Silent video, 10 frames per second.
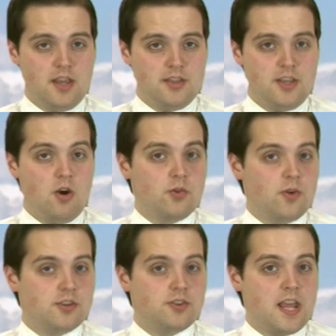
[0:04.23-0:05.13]
The Oak
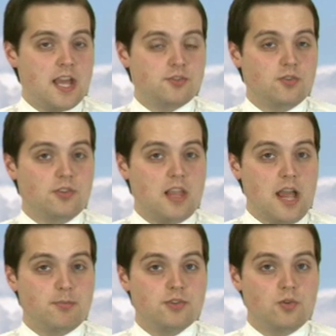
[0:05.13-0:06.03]
Ridge National
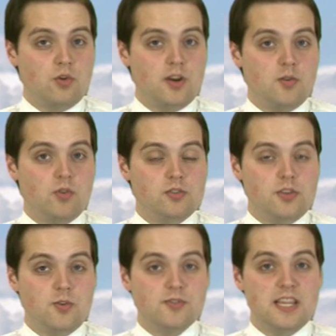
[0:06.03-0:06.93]
Laboratory will
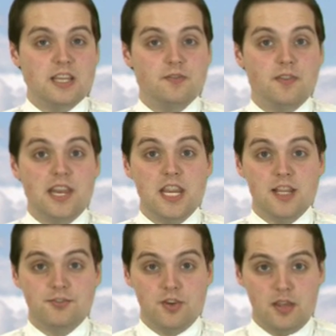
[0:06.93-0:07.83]
use
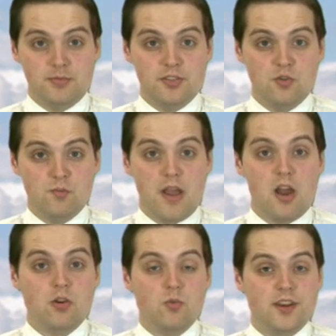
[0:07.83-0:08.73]
Nvidia chips to
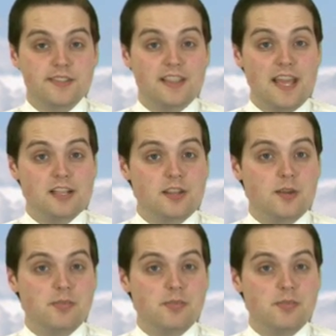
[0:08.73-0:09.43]
power what is likely to